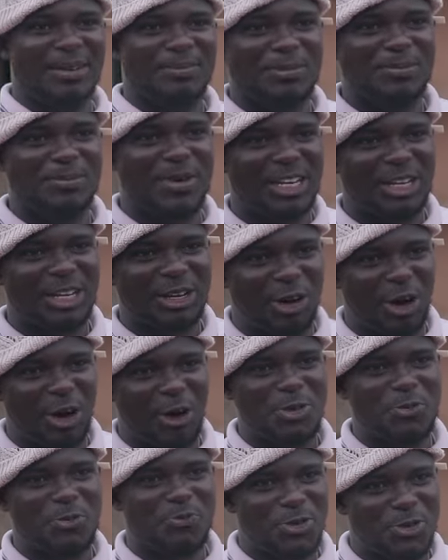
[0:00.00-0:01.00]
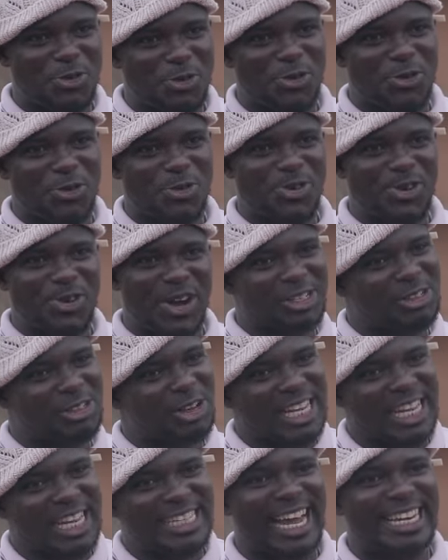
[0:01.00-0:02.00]
The men they call me Piru. I
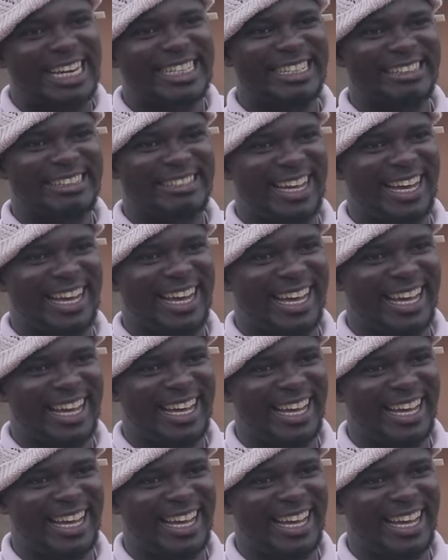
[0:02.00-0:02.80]
just entered the area.